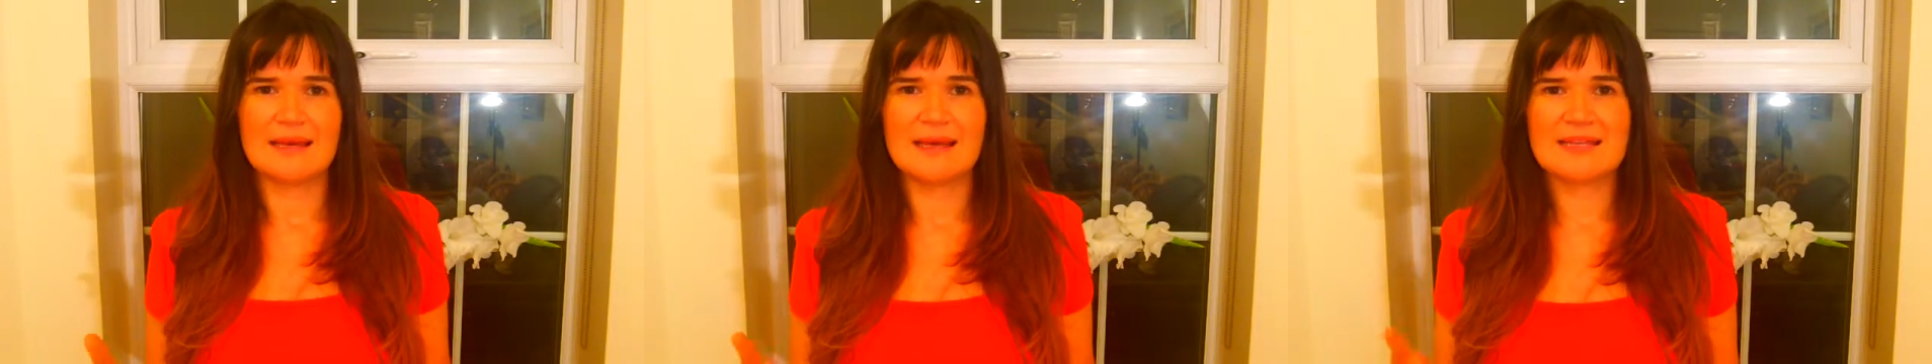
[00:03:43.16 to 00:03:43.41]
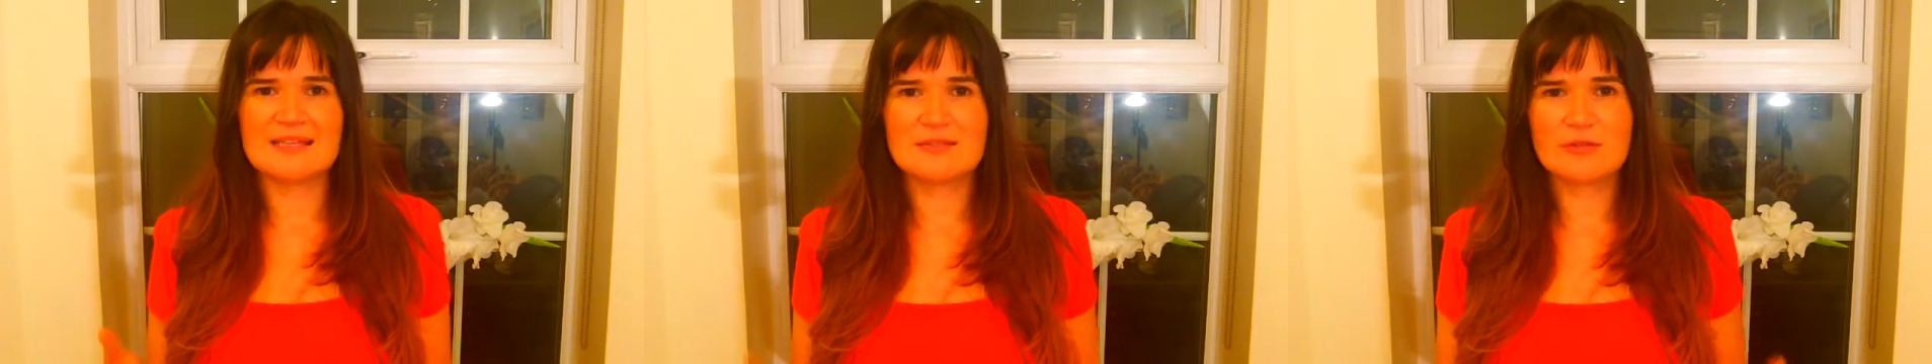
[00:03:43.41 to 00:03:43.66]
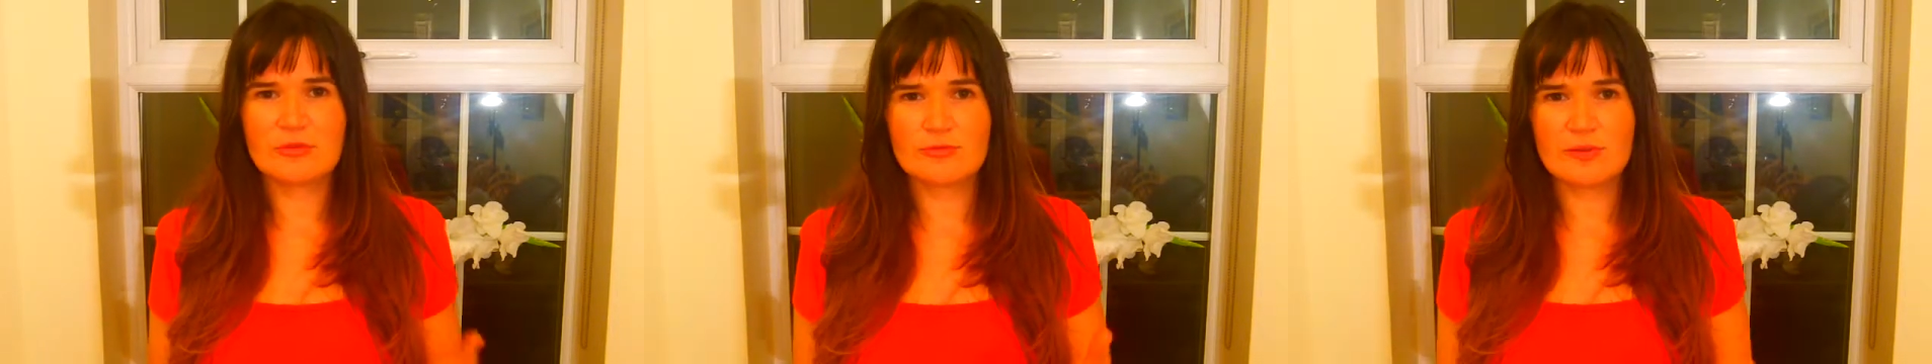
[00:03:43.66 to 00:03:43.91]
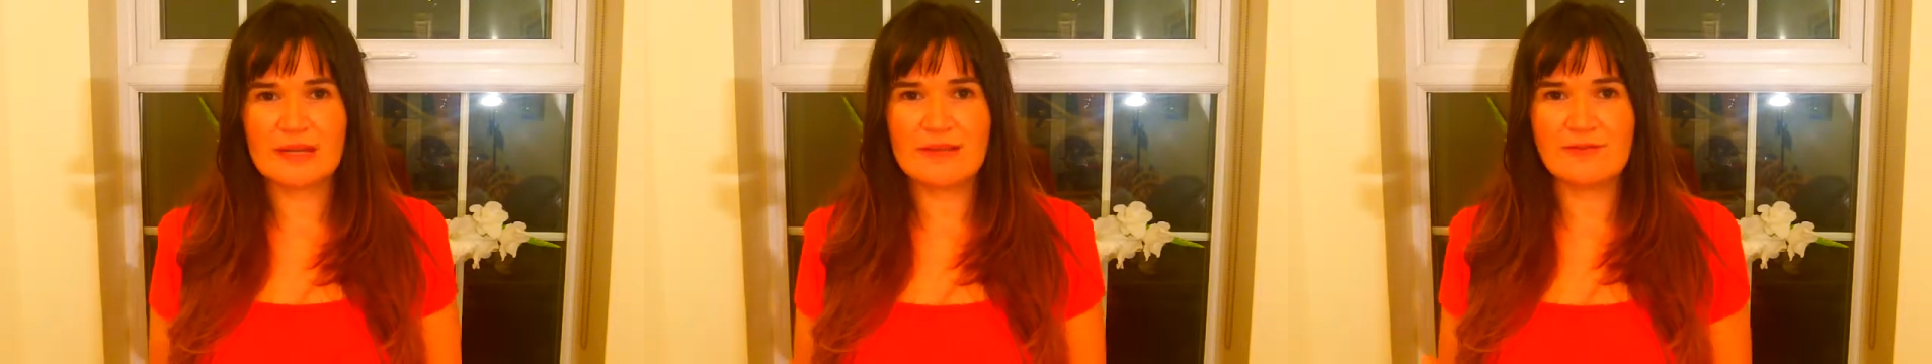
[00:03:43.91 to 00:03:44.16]
it's
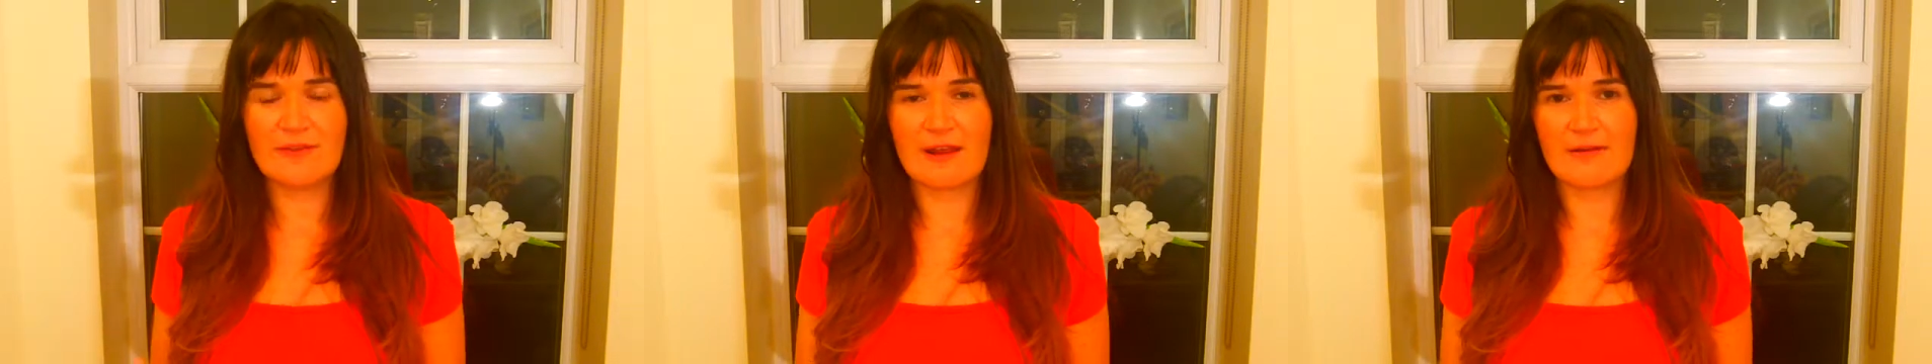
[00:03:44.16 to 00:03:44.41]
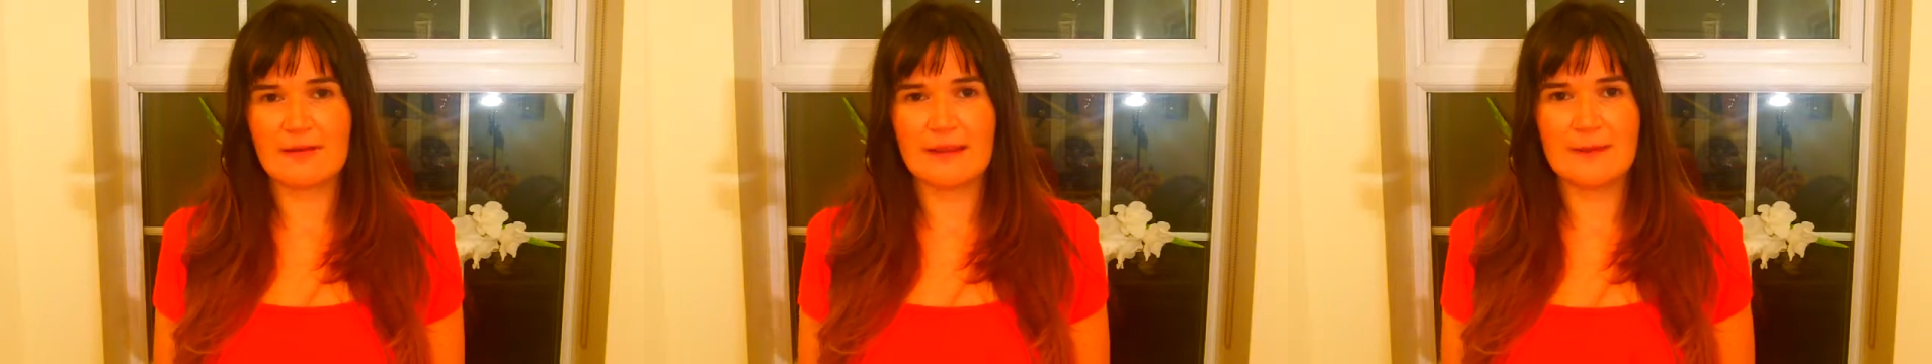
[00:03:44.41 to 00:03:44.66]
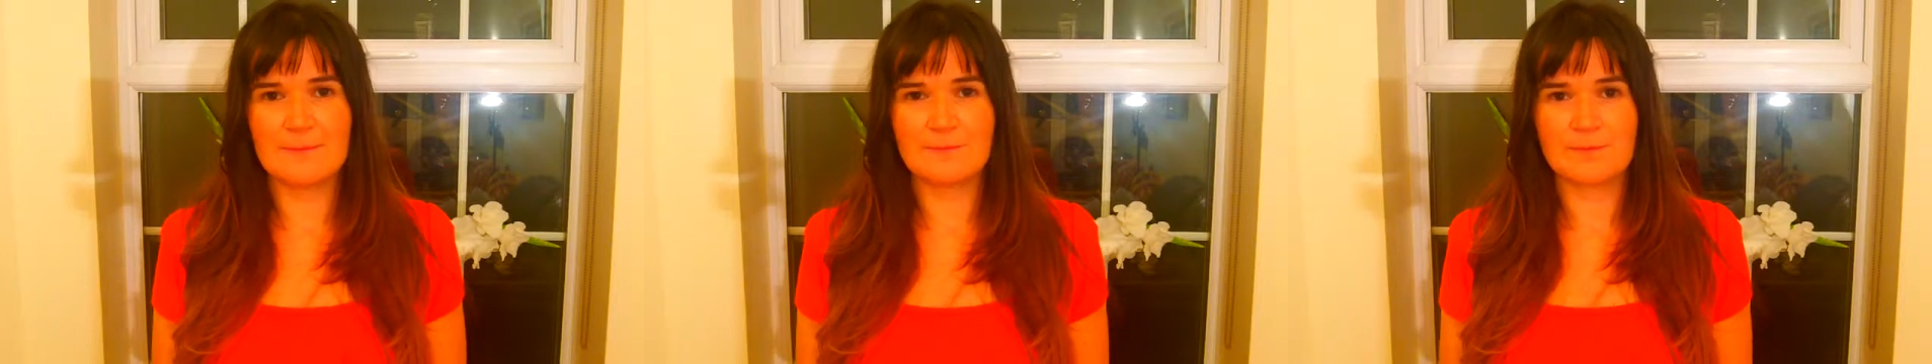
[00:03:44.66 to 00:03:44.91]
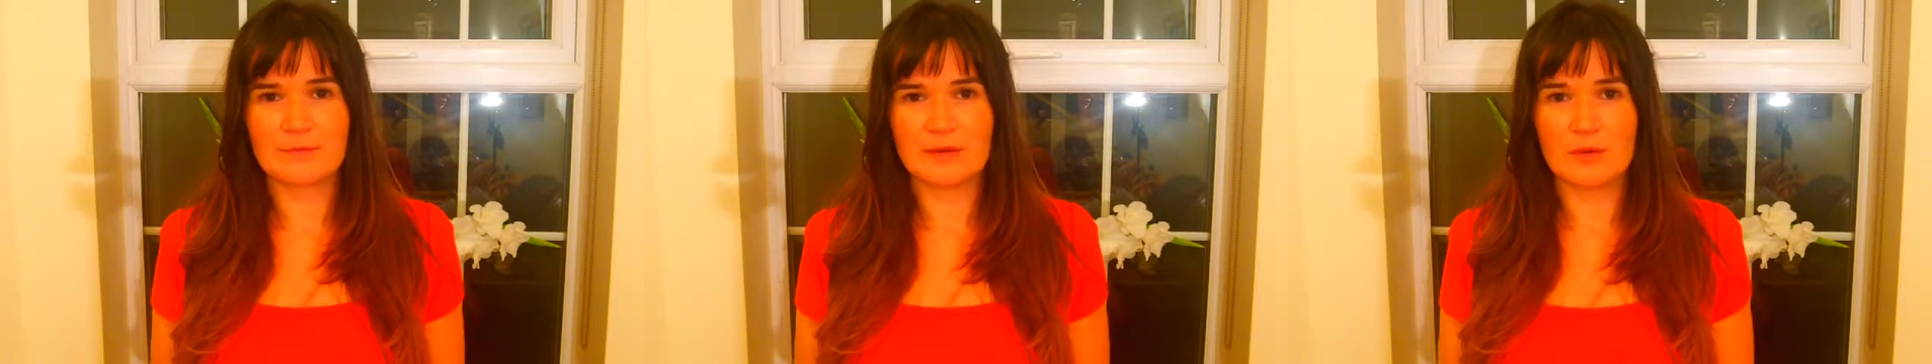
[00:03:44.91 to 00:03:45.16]
not really very
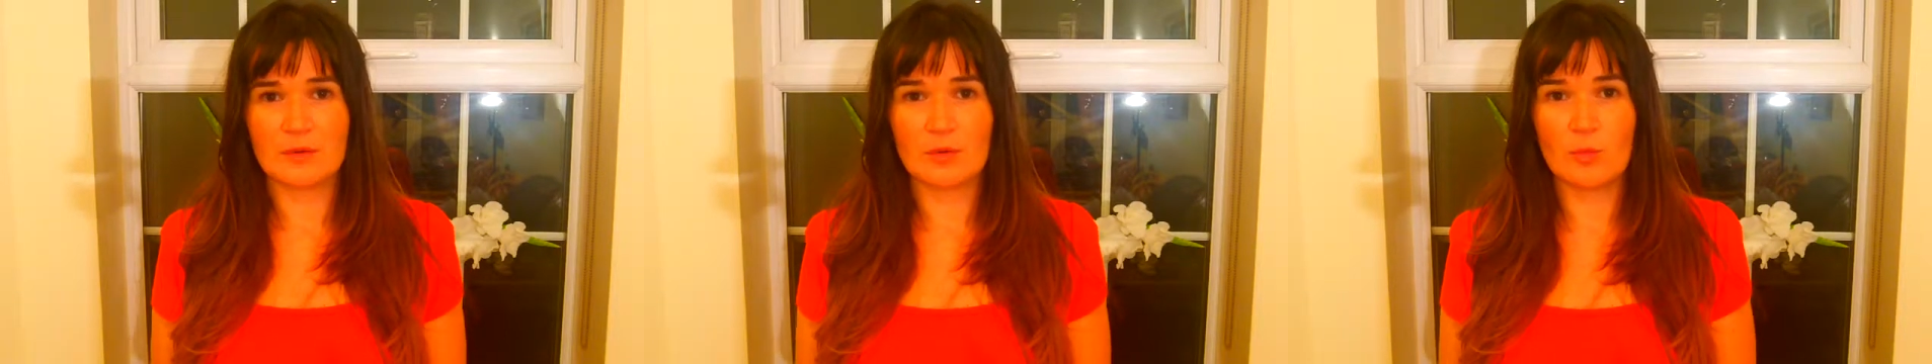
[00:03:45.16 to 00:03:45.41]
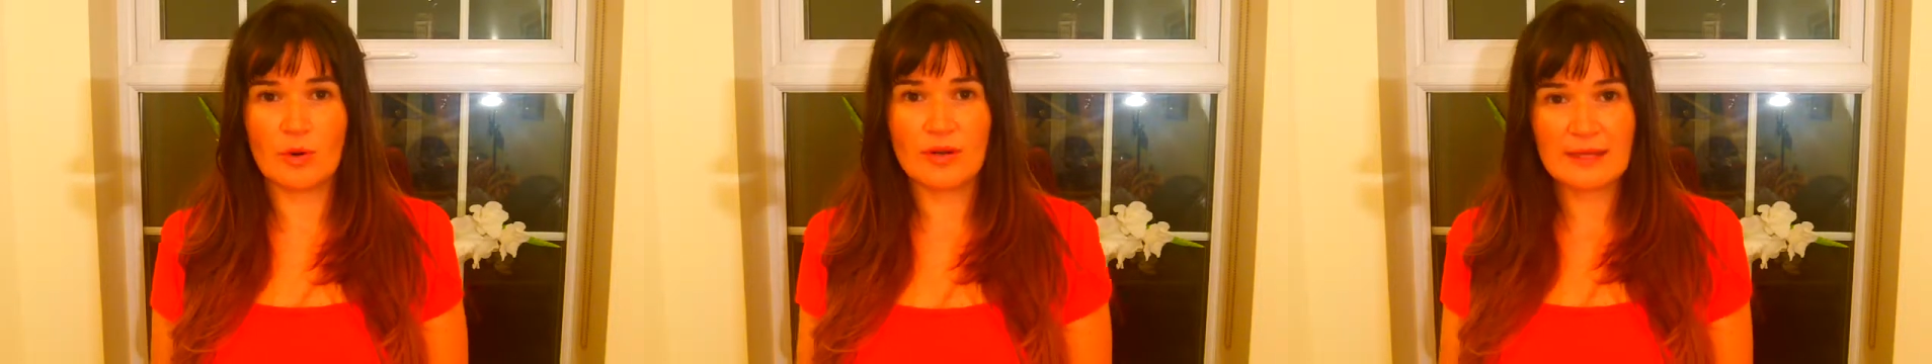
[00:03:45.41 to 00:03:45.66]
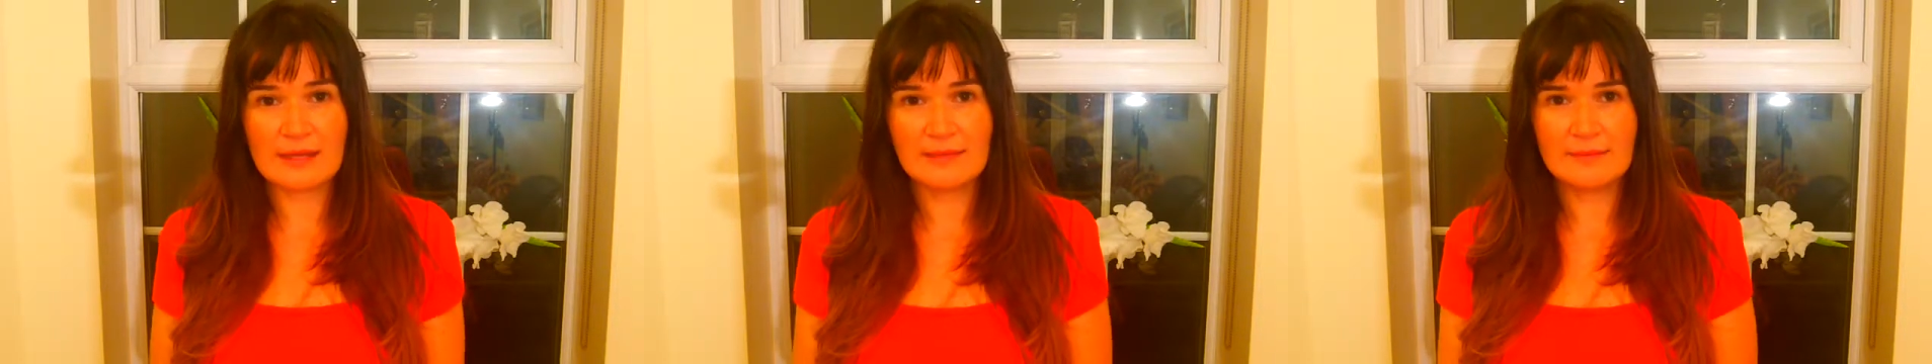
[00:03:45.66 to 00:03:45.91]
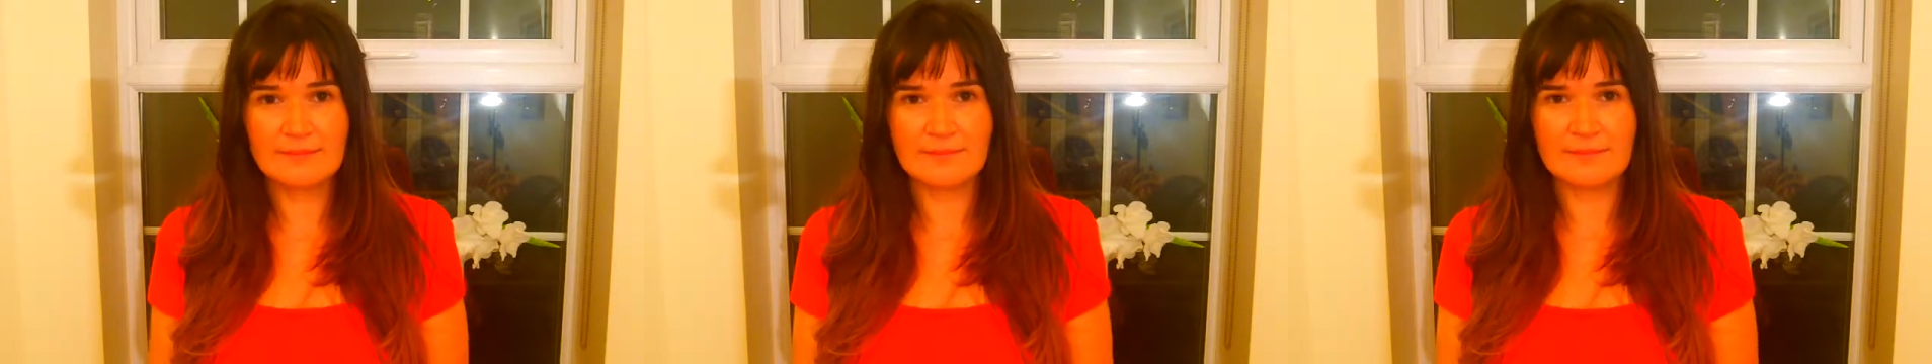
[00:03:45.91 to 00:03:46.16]
working,